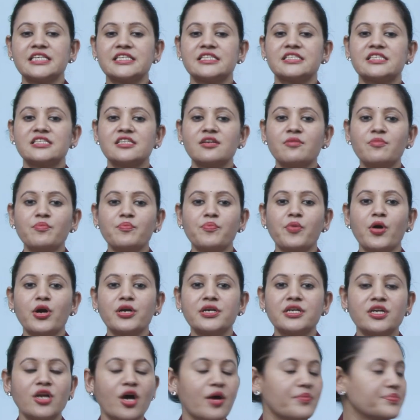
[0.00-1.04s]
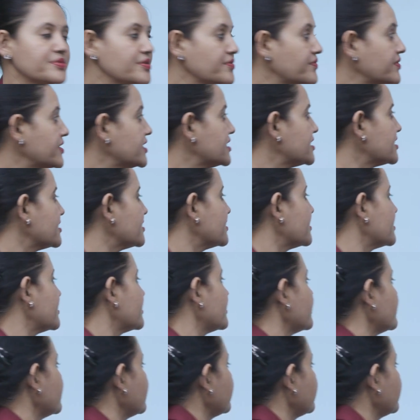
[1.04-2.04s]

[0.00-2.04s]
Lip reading: is some important observations.